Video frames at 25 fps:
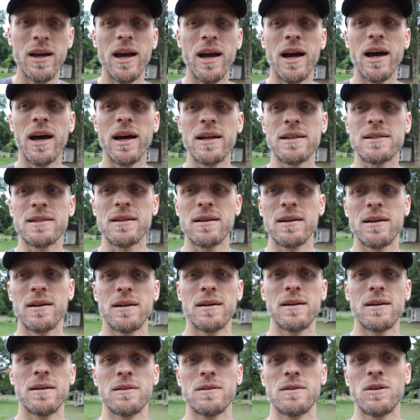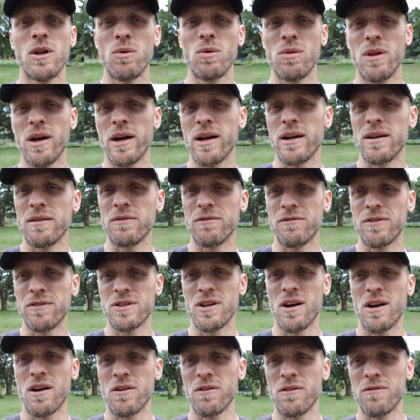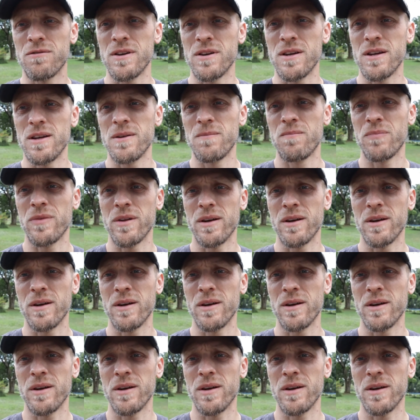at low light photography,